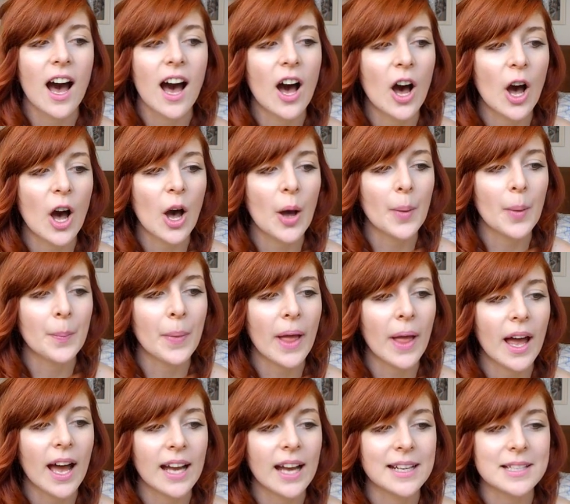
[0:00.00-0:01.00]
and
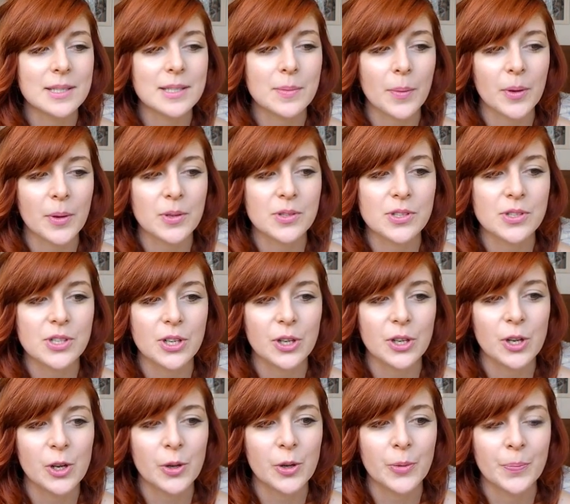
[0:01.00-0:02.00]
it's supposed
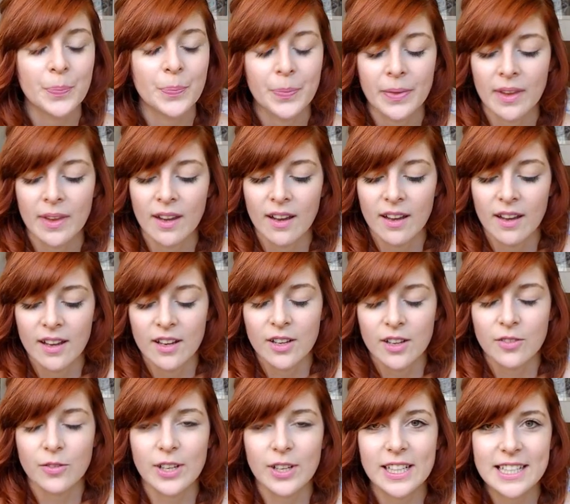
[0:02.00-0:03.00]
to
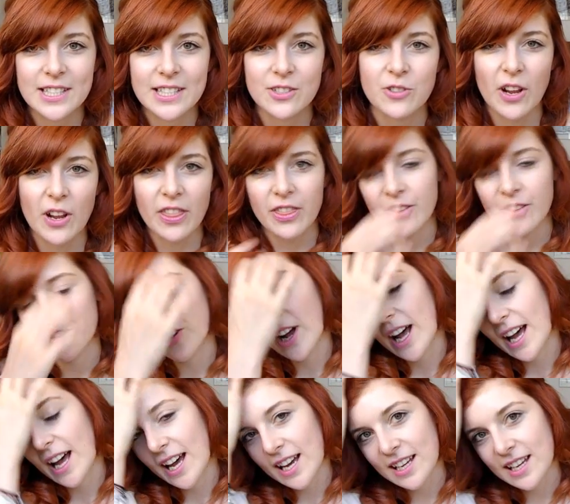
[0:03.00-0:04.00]
really strengthen your
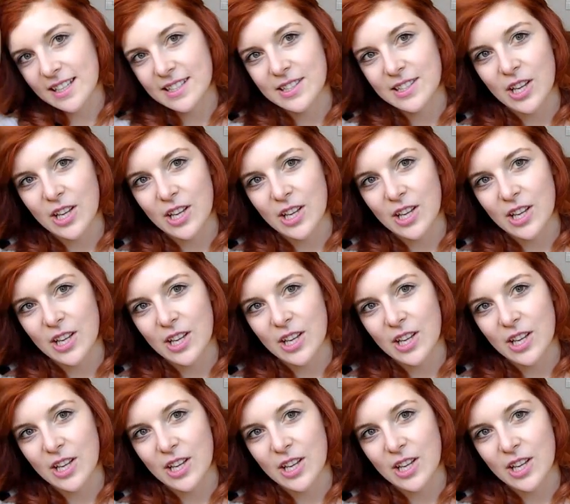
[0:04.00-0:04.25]
hair.